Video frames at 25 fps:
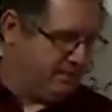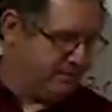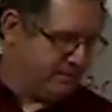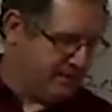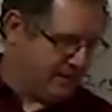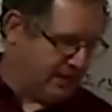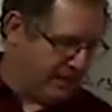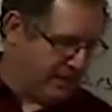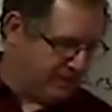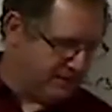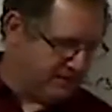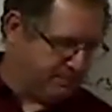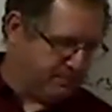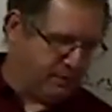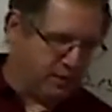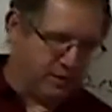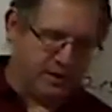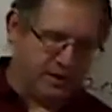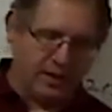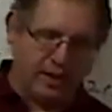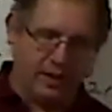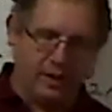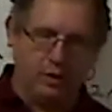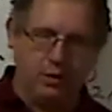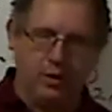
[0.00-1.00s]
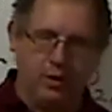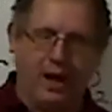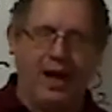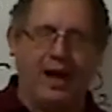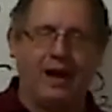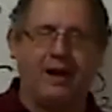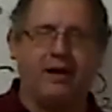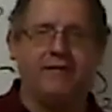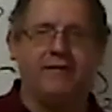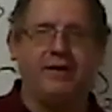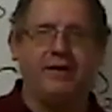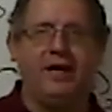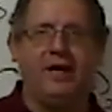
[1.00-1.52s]
textbook that you
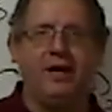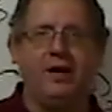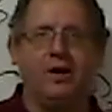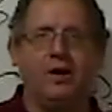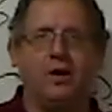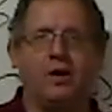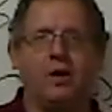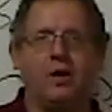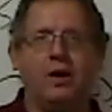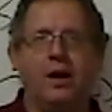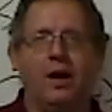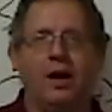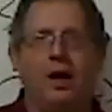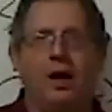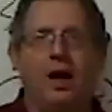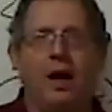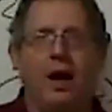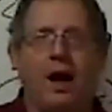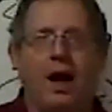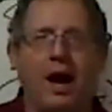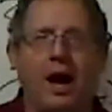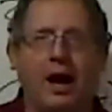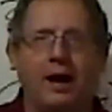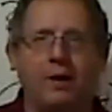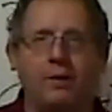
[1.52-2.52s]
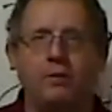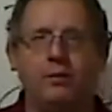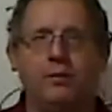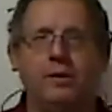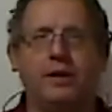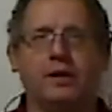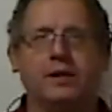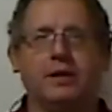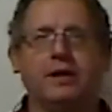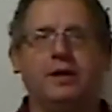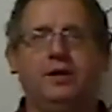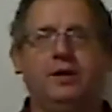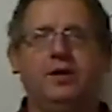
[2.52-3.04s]
have here, I
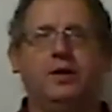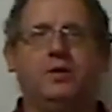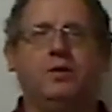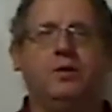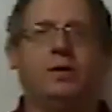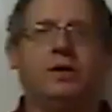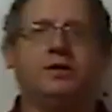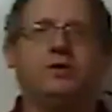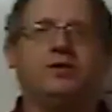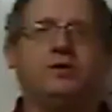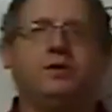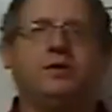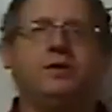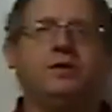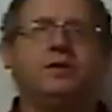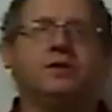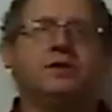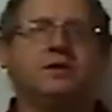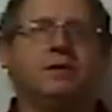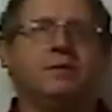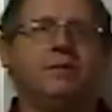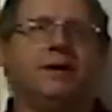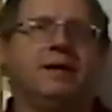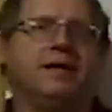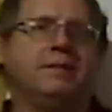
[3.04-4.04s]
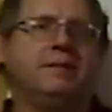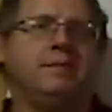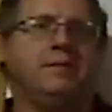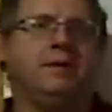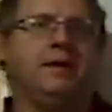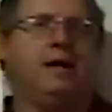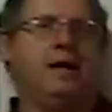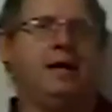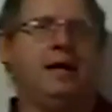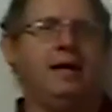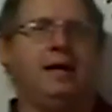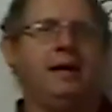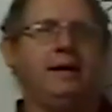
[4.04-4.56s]
really do want you to submit
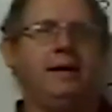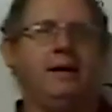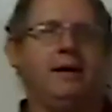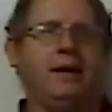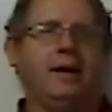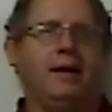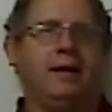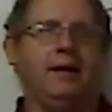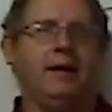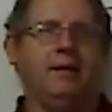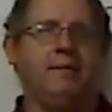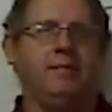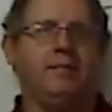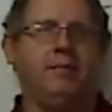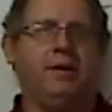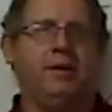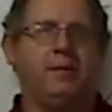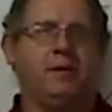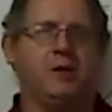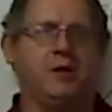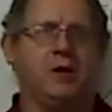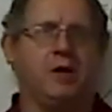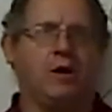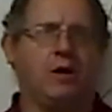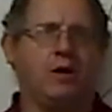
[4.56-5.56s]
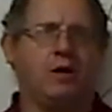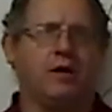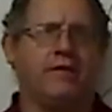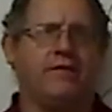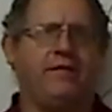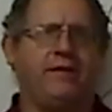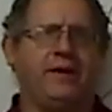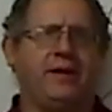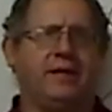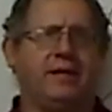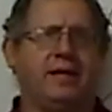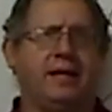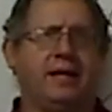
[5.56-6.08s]
a
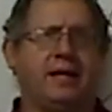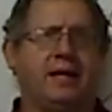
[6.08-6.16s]
bibliography that